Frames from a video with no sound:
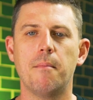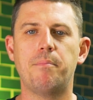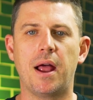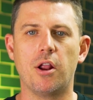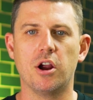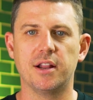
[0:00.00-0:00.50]

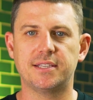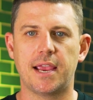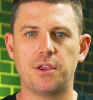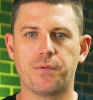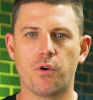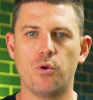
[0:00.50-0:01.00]
But I'm gonna
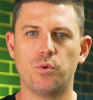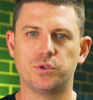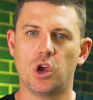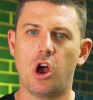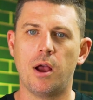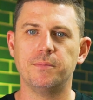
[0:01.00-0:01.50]
take you through
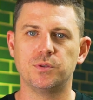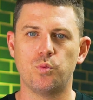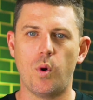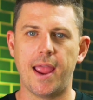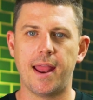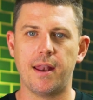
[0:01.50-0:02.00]
times
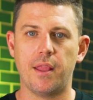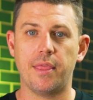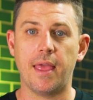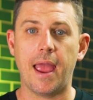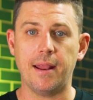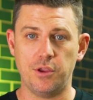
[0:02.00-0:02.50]

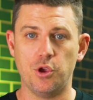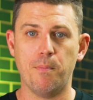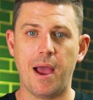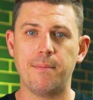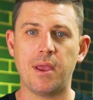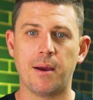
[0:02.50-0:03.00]
when you
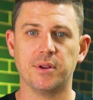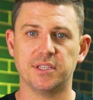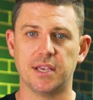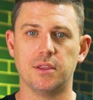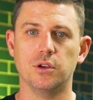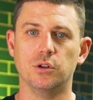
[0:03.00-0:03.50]
may be able to
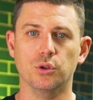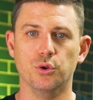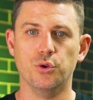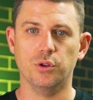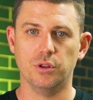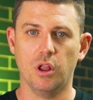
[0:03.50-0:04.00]
see the
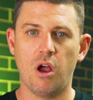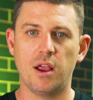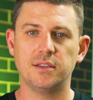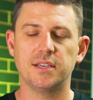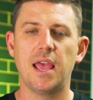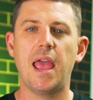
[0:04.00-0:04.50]
glue
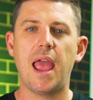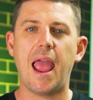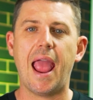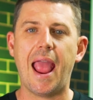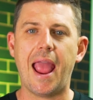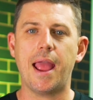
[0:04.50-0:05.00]
lines
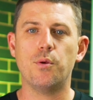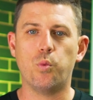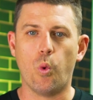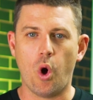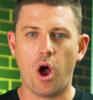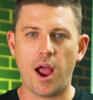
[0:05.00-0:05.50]

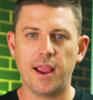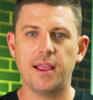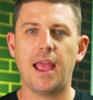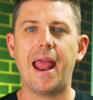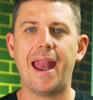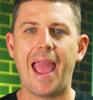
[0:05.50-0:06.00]
and why
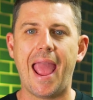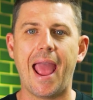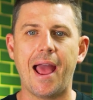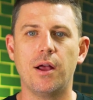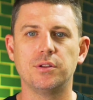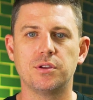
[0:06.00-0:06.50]
and
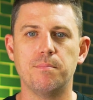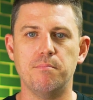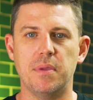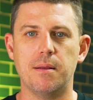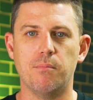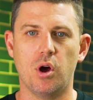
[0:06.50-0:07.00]
how to
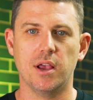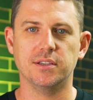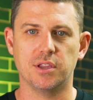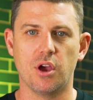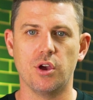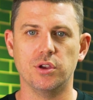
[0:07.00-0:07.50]

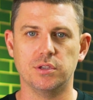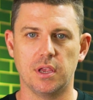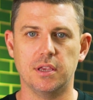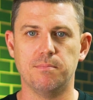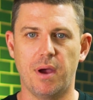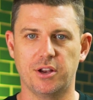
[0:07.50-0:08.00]
minimize those
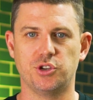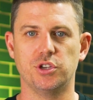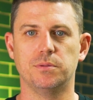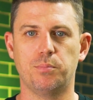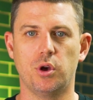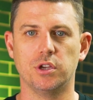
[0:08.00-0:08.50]
as much
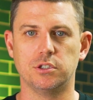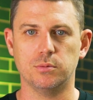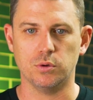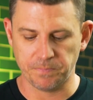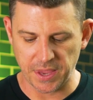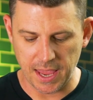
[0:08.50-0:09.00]
as possible.